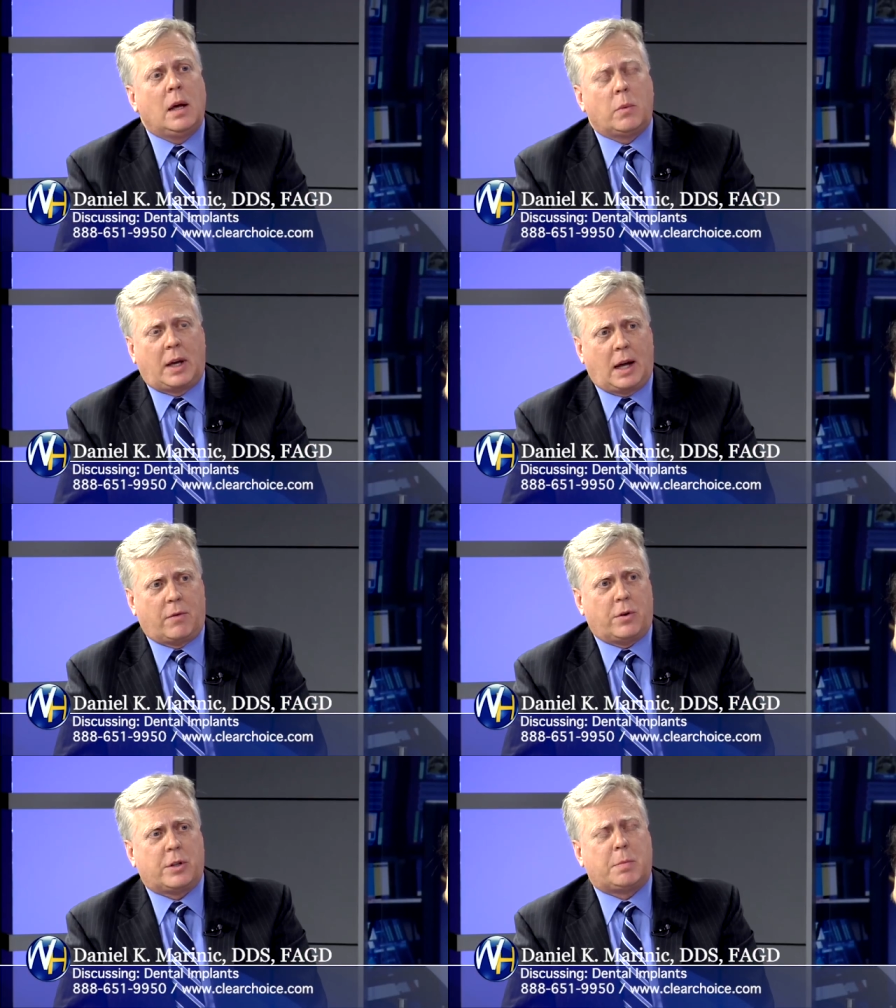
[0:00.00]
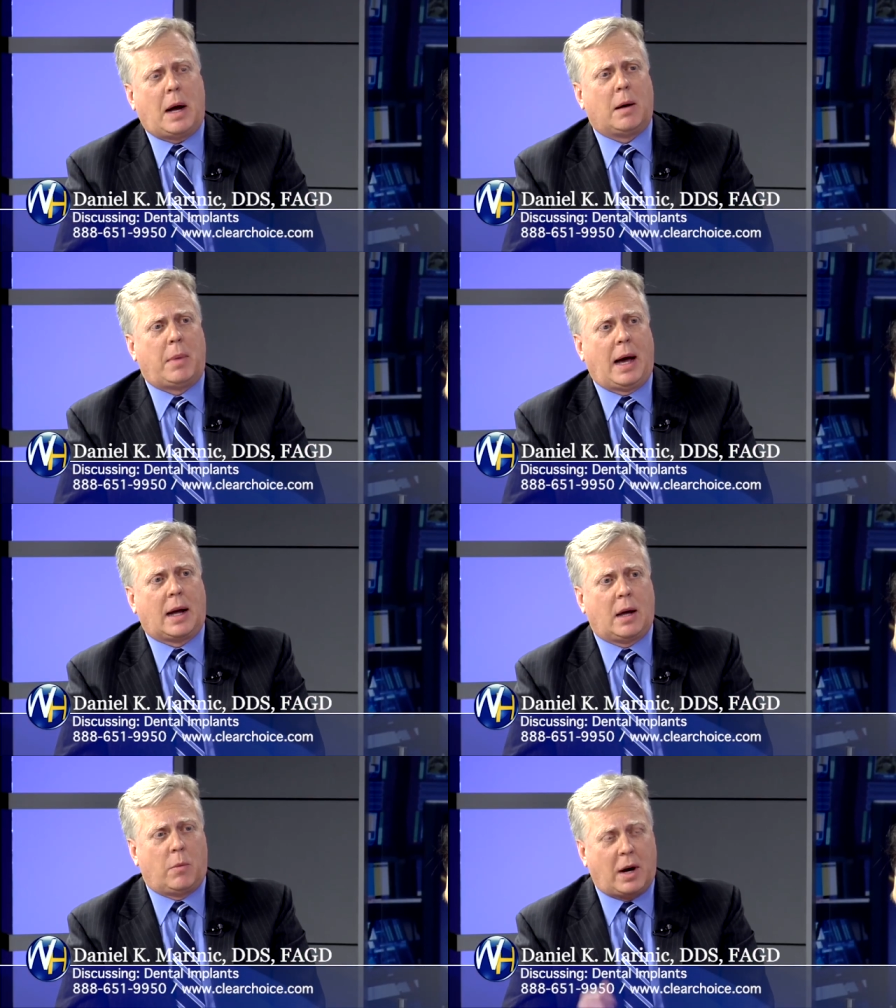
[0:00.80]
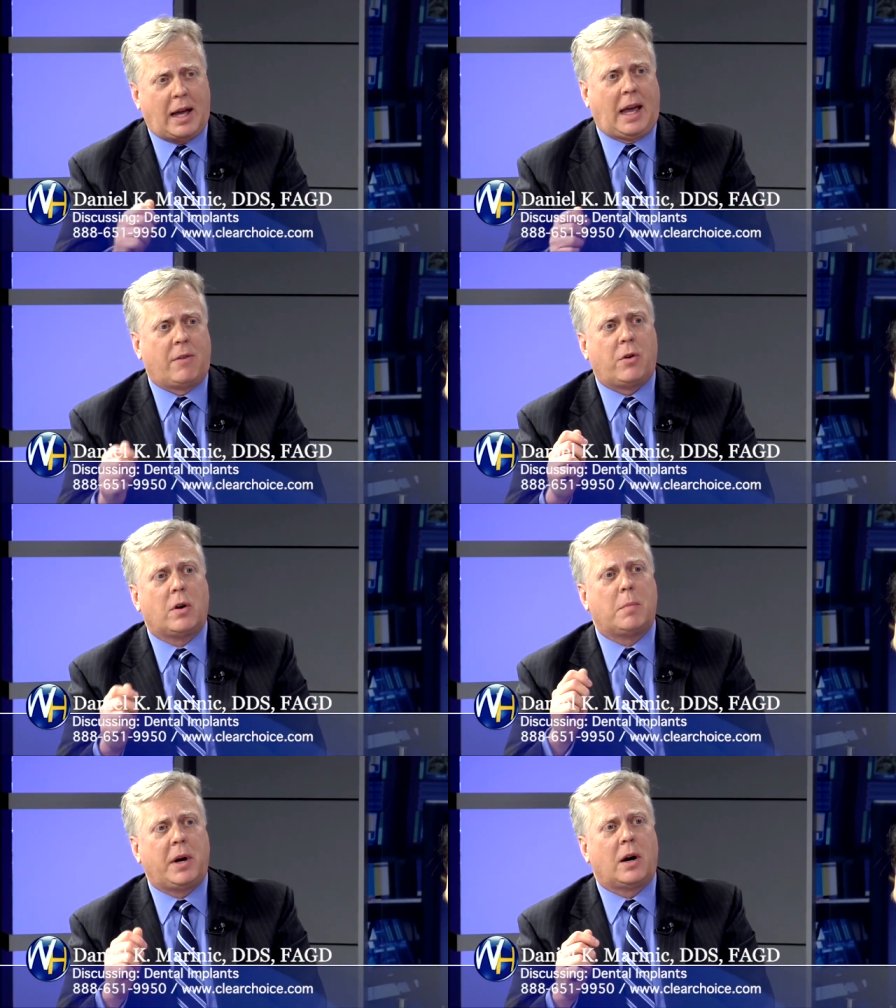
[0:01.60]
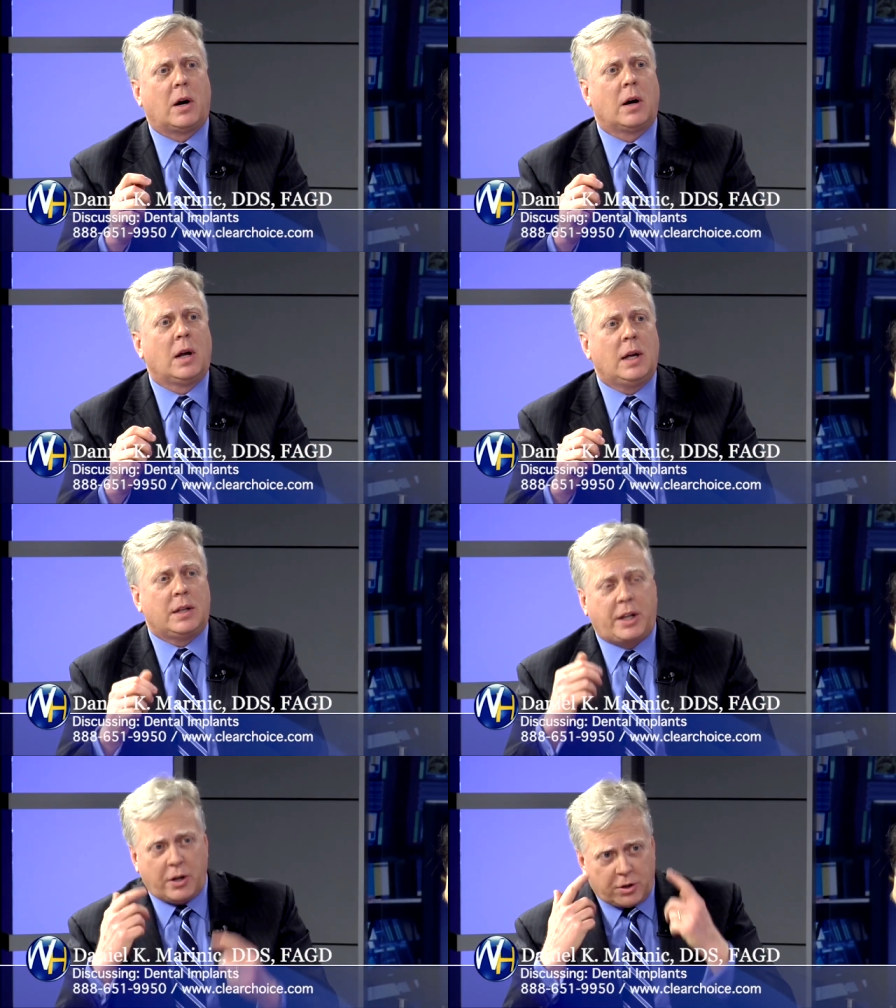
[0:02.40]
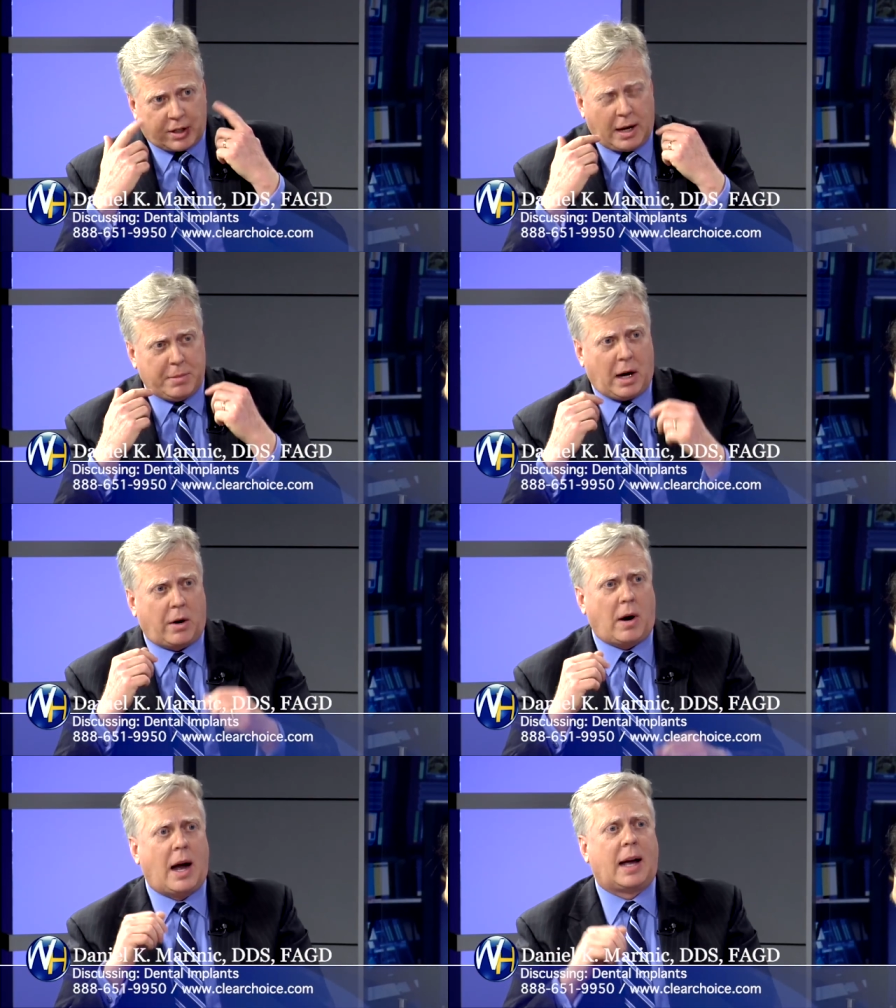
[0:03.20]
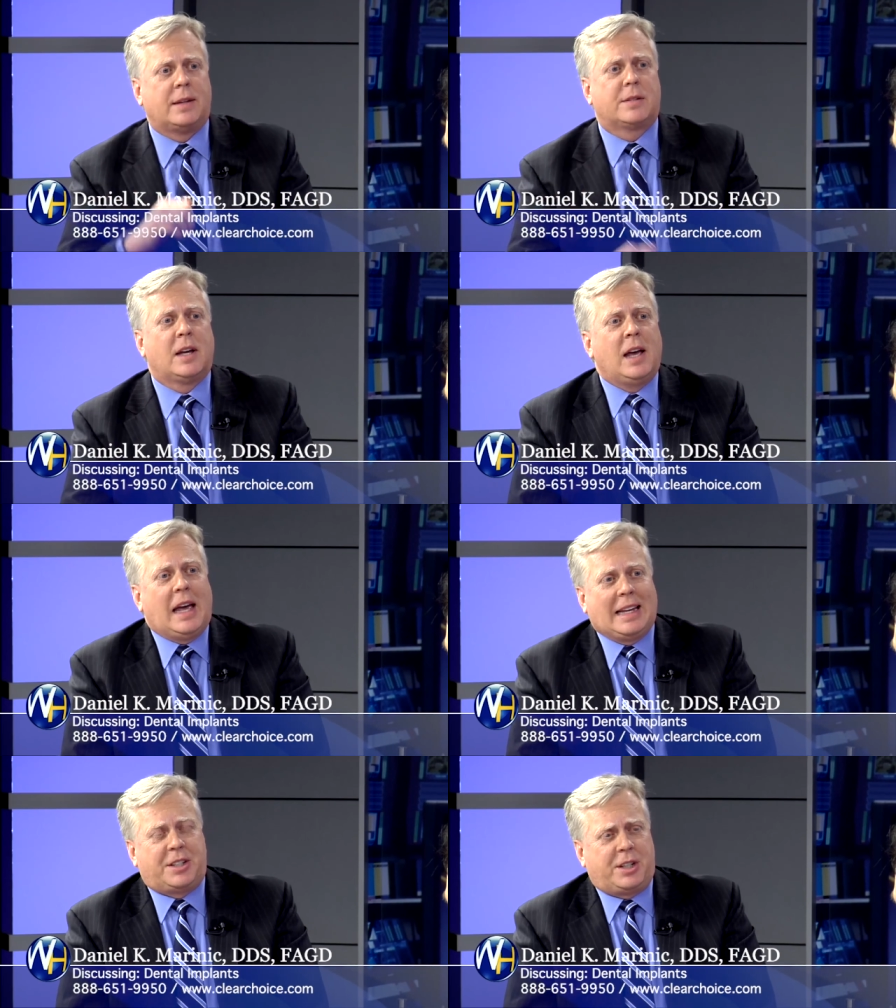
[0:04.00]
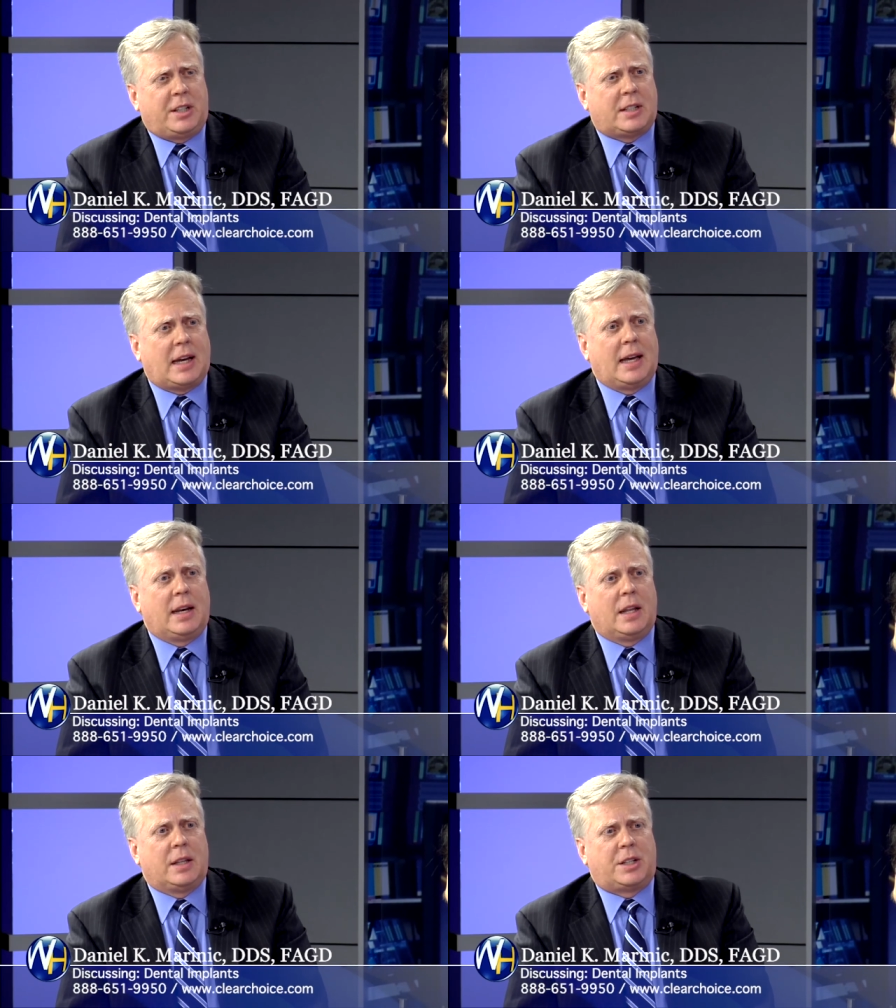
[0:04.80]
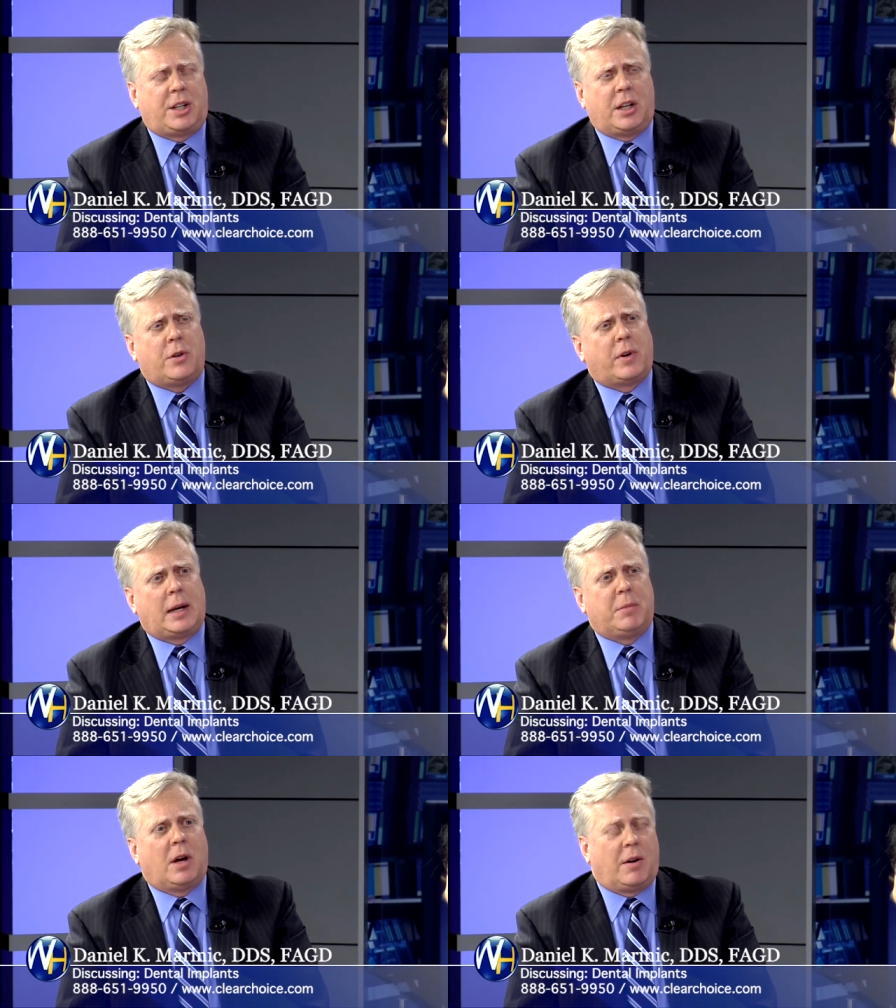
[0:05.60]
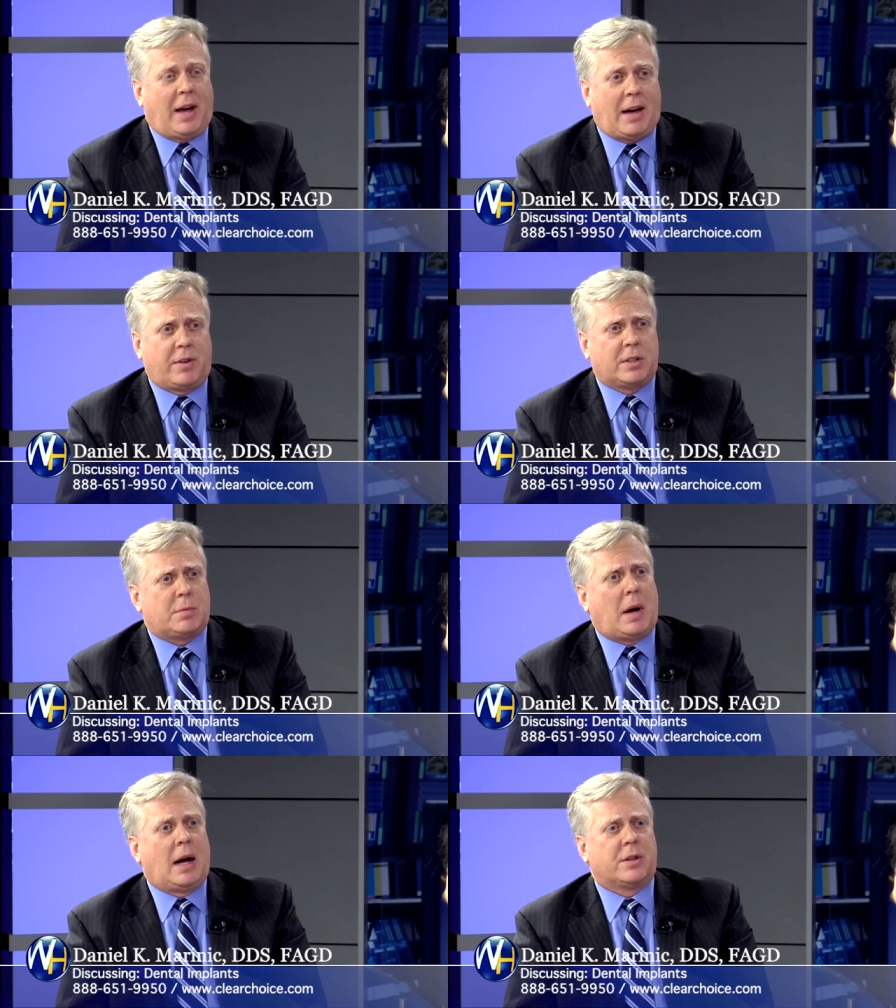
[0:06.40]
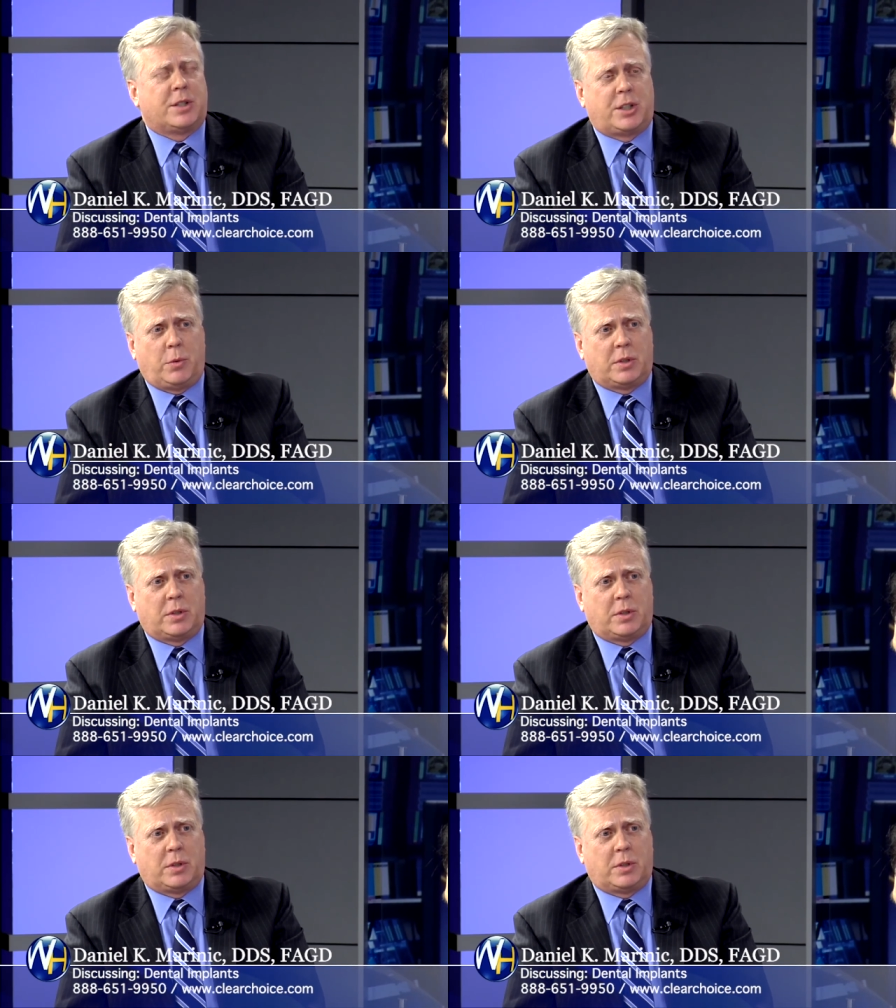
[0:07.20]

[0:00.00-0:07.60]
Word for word: we gave her a smile back, and when I gave her a mirror, tears came down her eyes. And she said that she had dreamed of having a smile since she